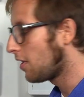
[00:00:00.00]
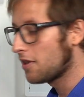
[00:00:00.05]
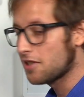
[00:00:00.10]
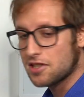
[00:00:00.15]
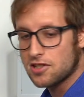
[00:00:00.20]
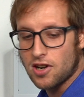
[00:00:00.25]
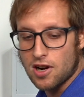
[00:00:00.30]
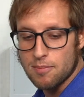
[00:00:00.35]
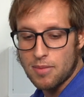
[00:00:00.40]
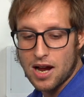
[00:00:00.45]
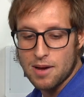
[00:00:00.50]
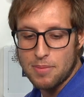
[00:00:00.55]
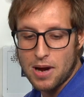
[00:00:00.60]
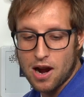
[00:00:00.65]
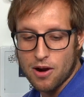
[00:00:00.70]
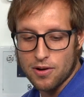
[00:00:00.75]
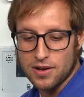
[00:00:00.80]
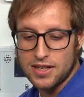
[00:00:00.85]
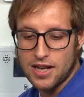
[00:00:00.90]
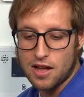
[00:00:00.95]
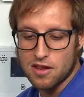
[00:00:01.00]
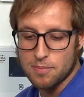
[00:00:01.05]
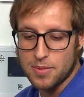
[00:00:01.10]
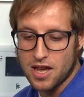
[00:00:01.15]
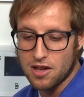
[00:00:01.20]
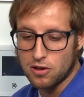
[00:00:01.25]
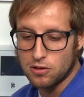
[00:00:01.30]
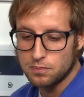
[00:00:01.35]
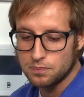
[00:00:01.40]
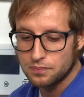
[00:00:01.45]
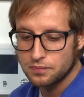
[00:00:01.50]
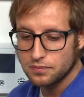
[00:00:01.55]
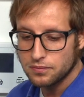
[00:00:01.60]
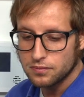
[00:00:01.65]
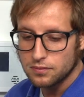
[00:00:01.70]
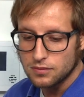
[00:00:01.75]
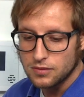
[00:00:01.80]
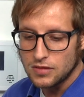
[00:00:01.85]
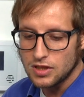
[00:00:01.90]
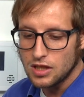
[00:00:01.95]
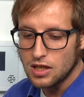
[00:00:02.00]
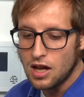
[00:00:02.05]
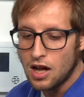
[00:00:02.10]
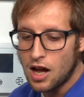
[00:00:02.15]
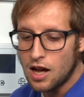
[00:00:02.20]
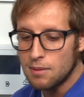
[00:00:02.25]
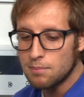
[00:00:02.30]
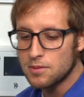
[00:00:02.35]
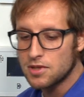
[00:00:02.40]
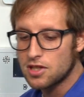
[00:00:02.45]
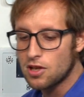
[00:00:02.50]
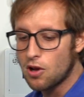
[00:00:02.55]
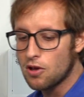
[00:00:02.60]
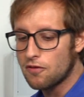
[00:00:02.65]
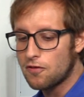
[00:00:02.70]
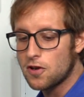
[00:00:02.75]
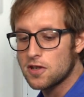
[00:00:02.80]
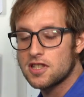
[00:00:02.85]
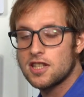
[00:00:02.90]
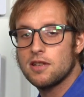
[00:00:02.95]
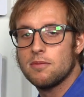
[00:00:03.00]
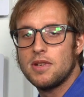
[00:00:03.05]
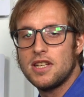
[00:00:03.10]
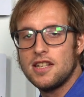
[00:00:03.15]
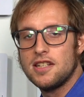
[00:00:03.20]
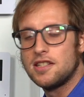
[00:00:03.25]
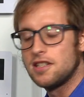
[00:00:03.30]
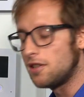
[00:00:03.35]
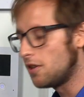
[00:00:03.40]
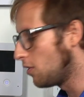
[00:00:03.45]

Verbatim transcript: going to start by powering down the panel. Um, so the first thing we need to